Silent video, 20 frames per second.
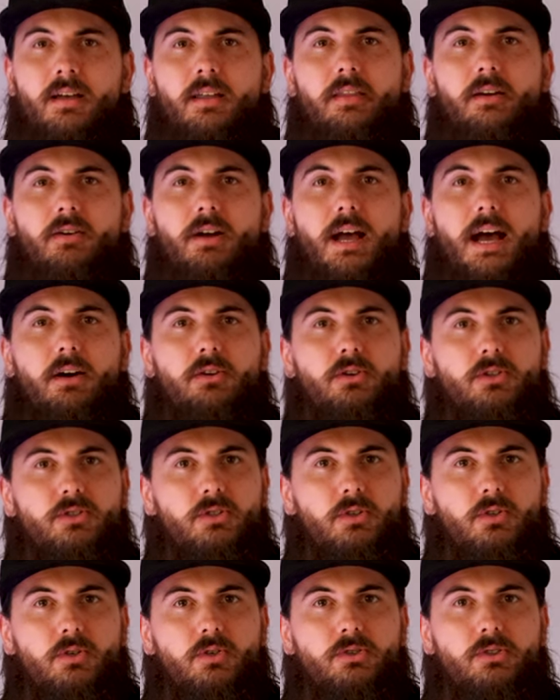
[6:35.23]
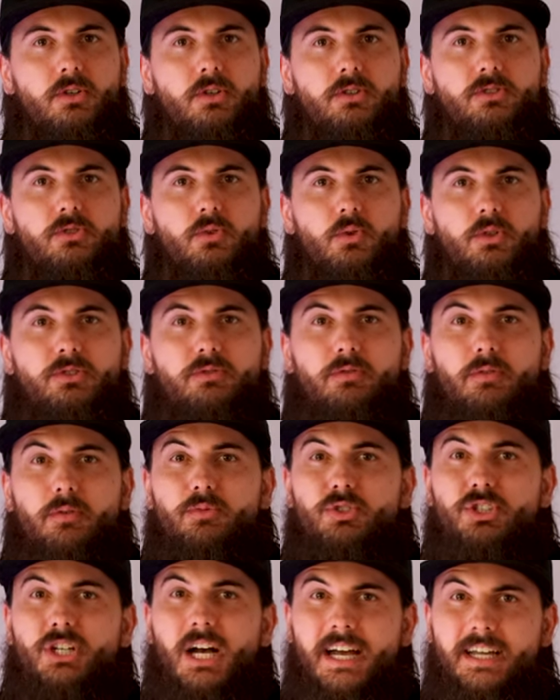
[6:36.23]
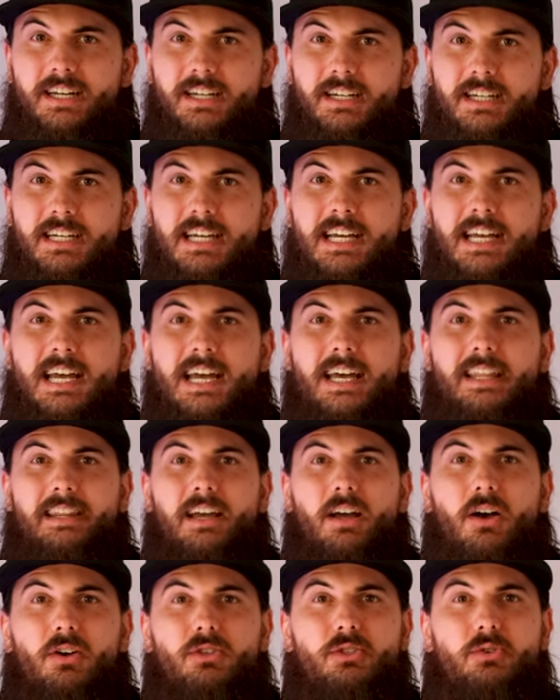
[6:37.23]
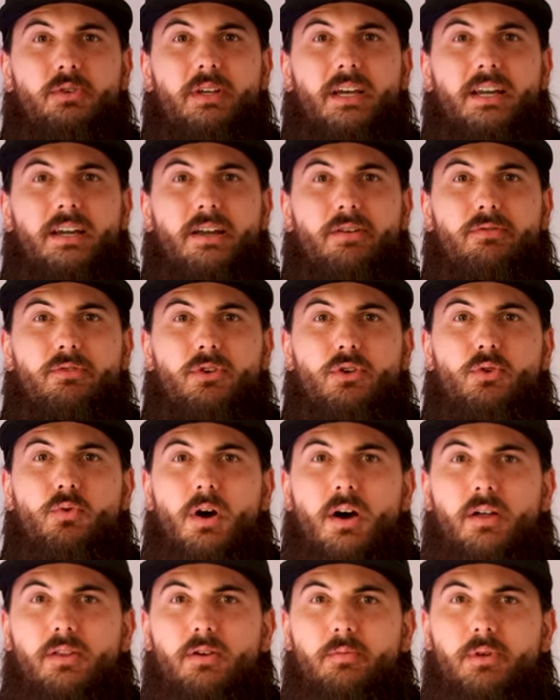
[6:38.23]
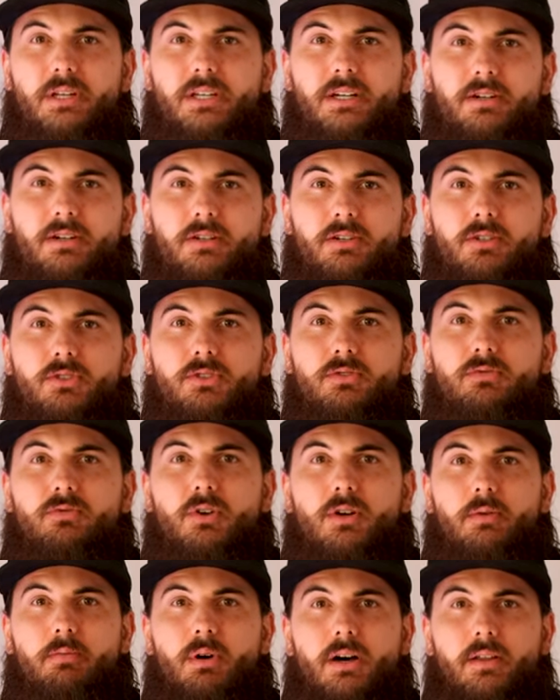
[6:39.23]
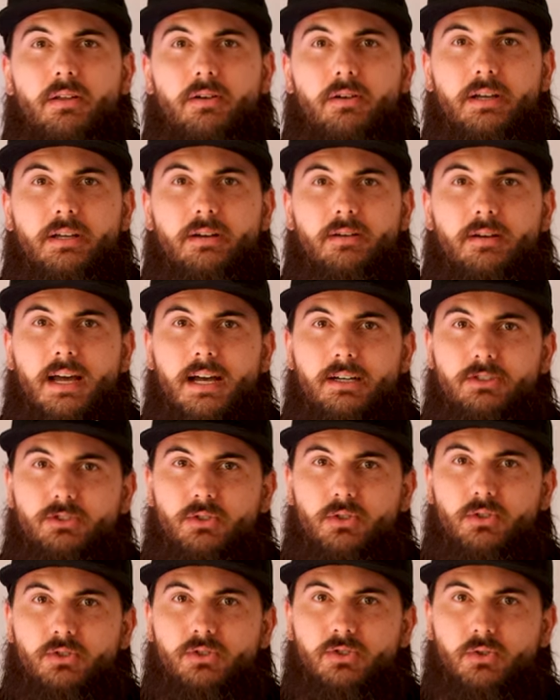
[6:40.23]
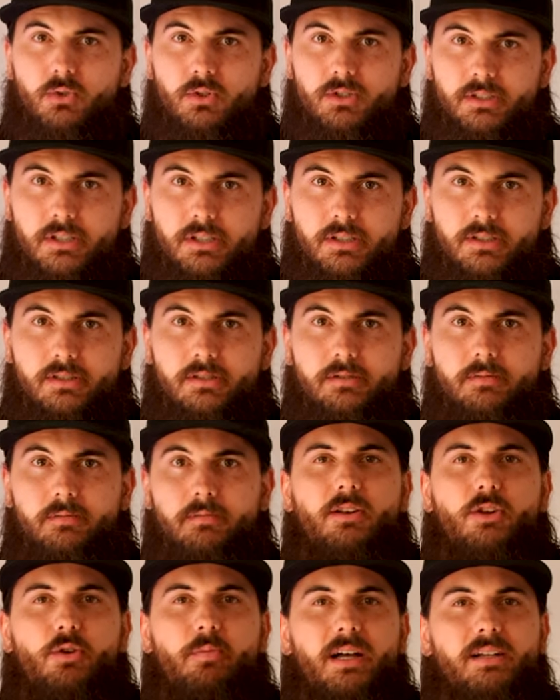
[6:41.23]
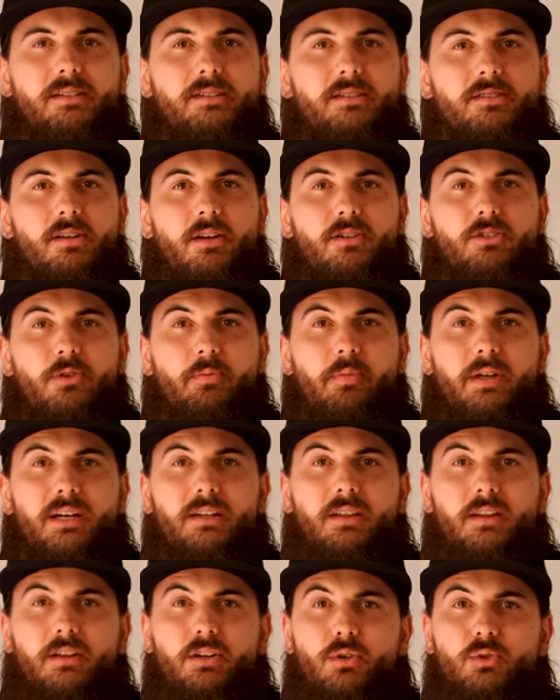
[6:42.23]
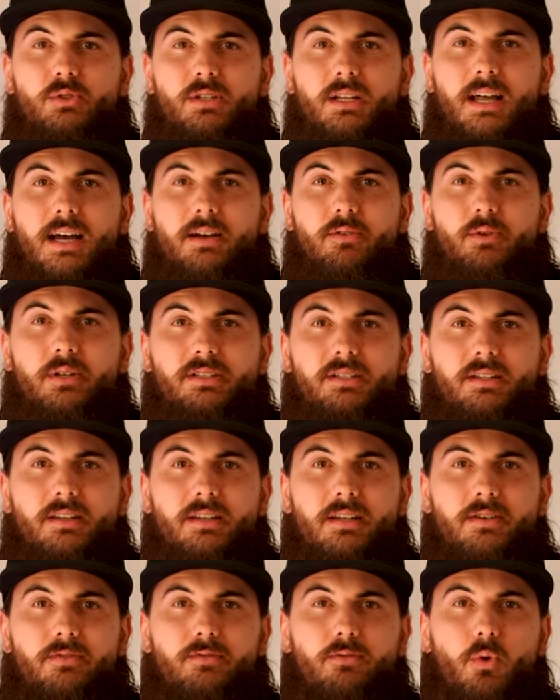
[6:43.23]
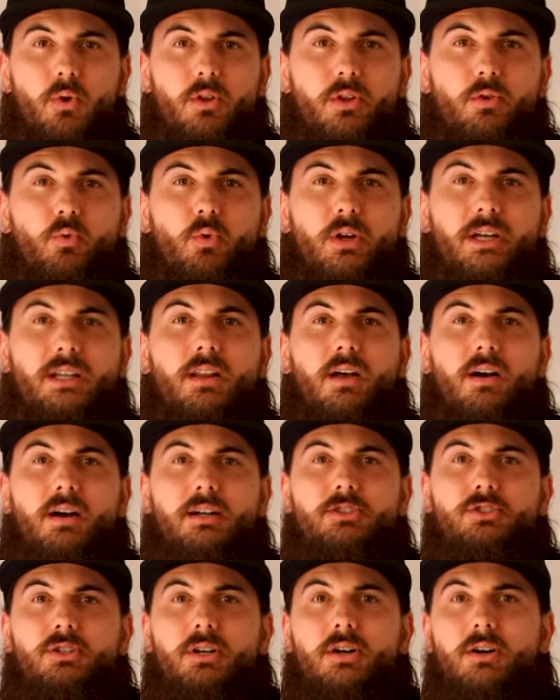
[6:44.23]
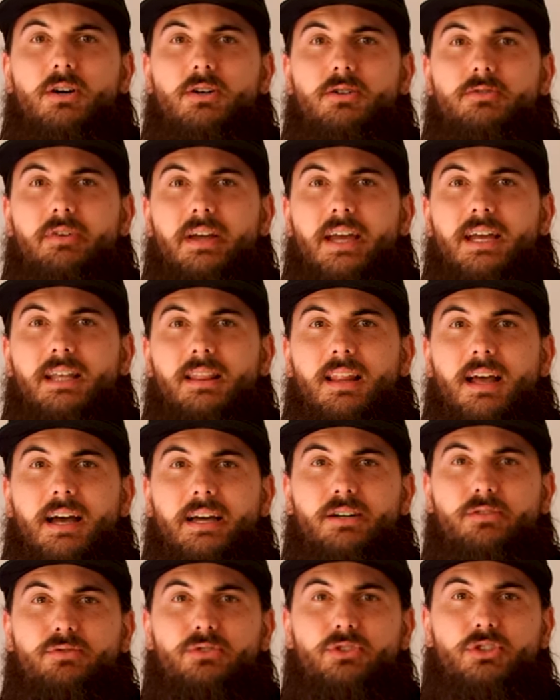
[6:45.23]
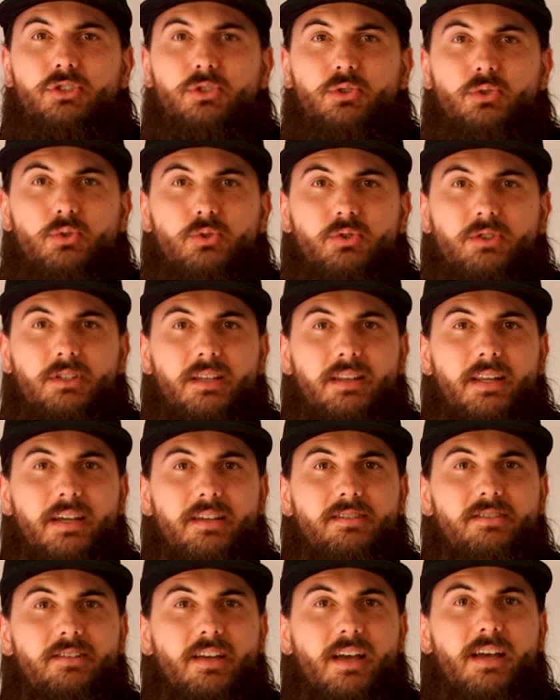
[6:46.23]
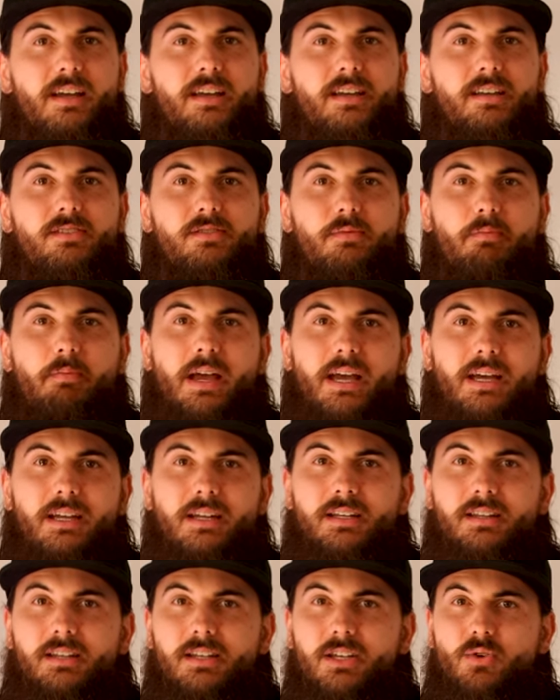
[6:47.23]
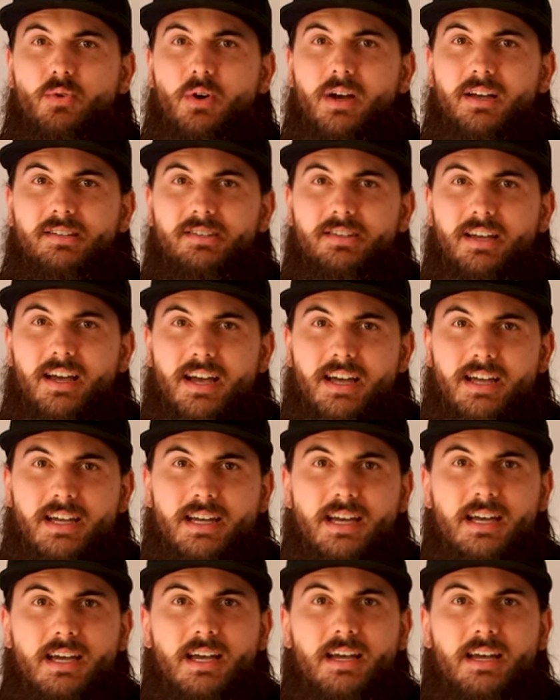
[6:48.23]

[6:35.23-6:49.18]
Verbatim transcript: Their outer soles are sourced from China, and they also get a few other materials from other international sources. New Balance has also been in the news a lot recently for the relaunch of a line of shoes that they say is made in the U S A.